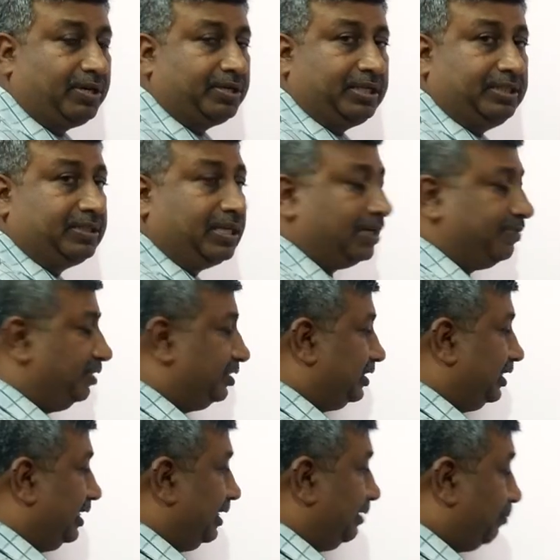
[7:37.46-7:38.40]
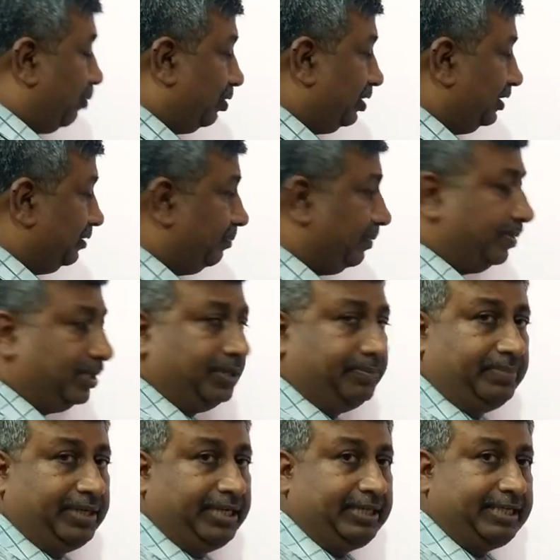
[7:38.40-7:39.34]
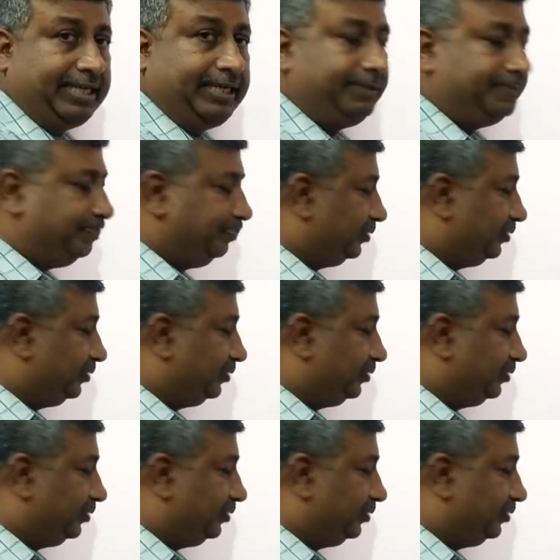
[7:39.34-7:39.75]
water is harvested and pond is maintained